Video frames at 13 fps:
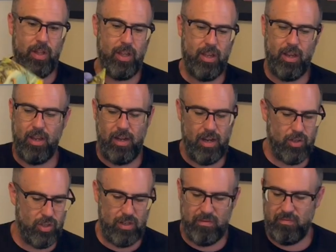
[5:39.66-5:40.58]
good
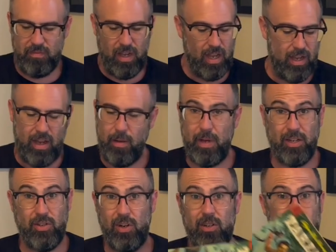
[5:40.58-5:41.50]
condition. I might
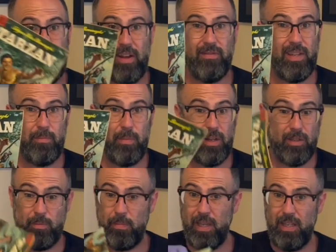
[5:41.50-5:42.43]
charge $5-10
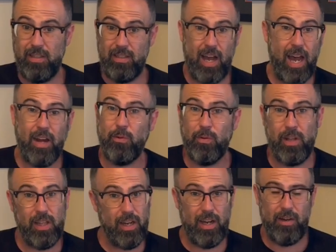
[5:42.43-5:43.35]
a piece. I don't
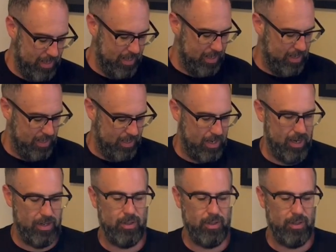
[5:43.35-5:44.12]
really know. So here's